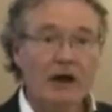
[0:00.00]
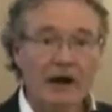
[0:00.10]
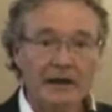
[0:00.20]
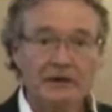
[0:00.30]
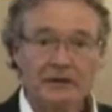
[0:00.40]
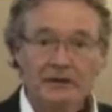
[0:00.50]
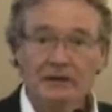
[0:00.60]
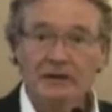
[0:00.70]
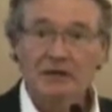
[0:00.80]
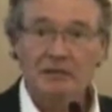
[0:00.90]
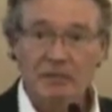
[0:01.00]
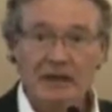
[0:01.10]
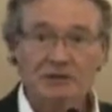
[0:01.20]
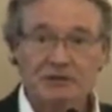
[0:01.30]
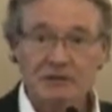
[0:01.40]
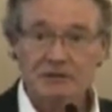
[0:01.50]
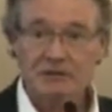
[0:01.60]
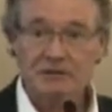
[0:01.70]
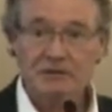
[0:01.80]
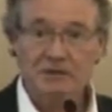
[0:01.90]
higher in my
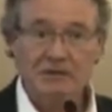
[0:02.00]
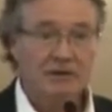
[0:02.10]
shelters